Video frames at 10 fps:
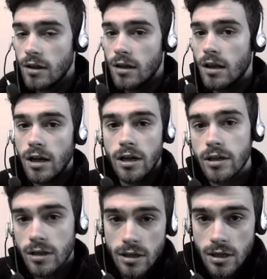
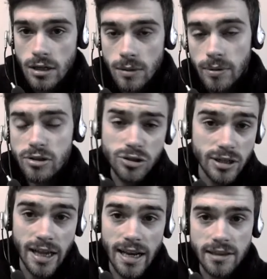like, the better you
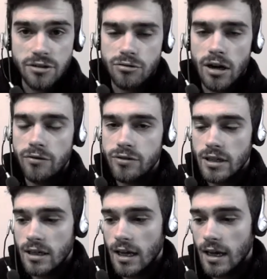get at
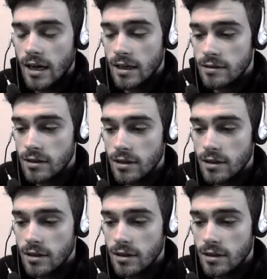crafting, and